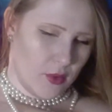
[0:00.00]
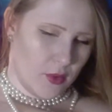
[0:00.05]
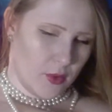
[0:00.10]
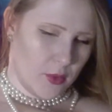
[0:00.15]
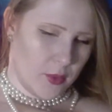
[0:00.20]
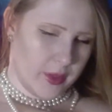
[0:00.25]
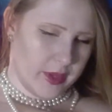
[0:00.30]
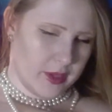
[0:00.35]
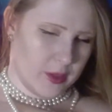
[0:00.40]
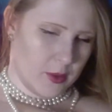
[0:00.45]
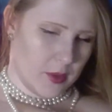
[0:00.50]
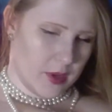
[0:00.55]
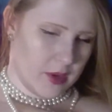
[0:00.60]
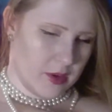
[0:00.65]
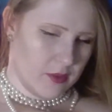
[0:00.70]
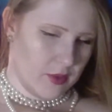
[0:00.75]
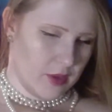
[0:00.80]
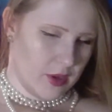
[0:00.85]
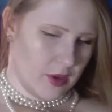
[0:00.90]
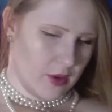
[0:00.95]
Queen
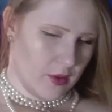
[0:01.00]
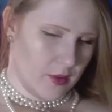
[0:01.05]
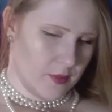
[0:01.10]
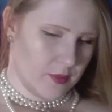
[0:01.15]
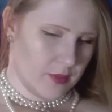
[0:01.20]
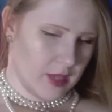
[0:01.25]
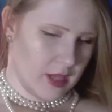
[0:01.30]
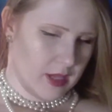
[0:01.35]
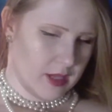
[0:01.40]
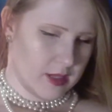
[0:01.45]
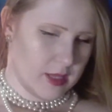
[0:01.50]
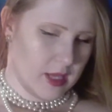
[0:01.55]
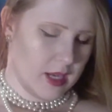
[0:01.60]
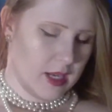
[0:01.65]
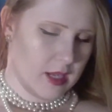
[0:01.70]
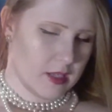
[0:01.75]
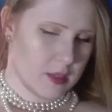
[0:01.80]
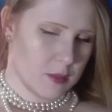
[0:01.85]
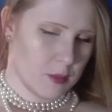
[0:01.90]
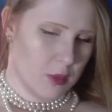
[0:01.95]
Guinevere, and set
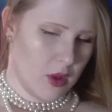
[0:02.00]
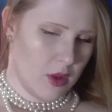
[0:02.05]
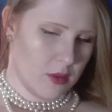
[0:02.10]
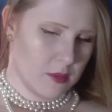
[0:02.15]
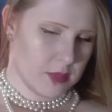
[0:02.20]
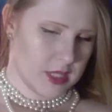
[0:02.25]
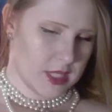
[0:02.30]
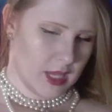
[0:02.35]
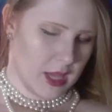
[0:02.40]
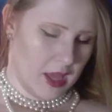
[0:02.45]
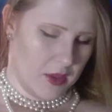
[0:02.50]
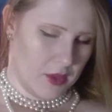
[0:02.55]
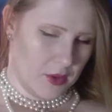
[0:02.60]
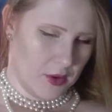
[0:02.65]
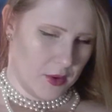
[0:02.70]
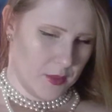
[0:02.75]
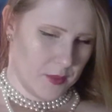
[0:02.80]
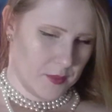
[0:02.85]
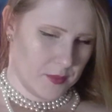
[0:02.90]
his palms together.